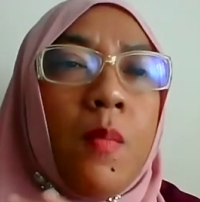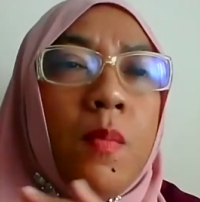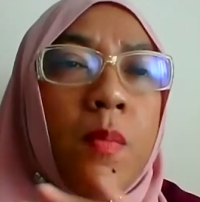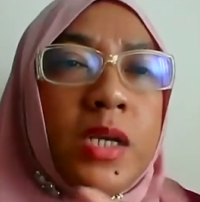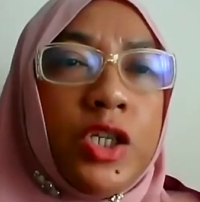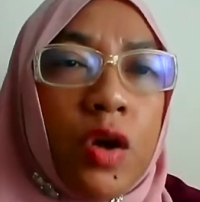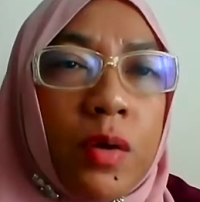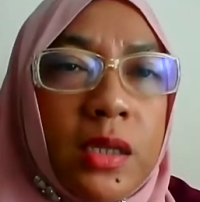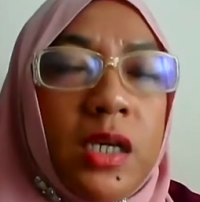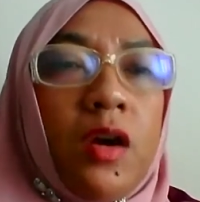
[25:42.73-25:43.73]

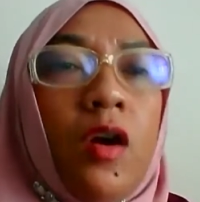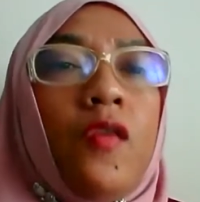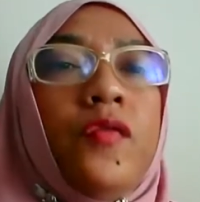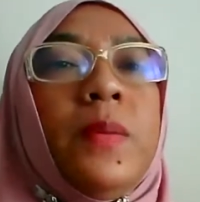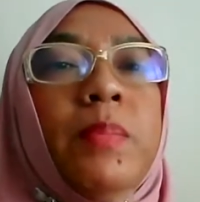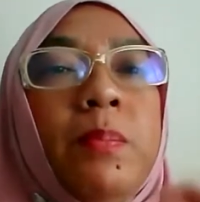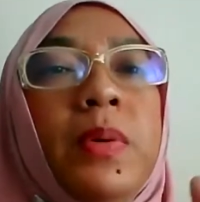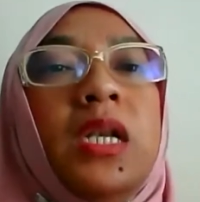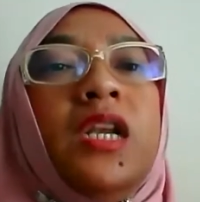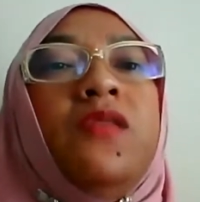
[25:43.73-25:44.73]
Majority of the
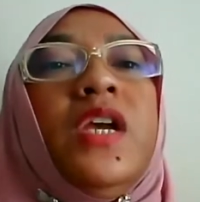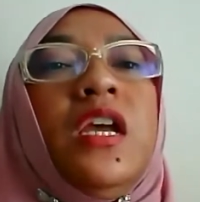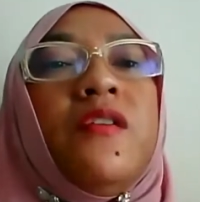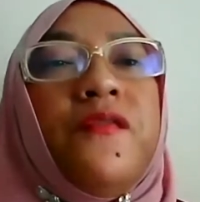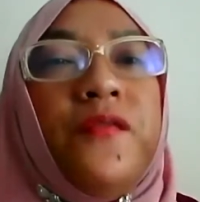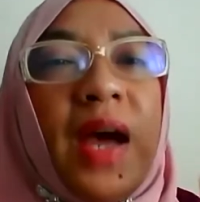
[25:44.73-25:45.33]
people living in a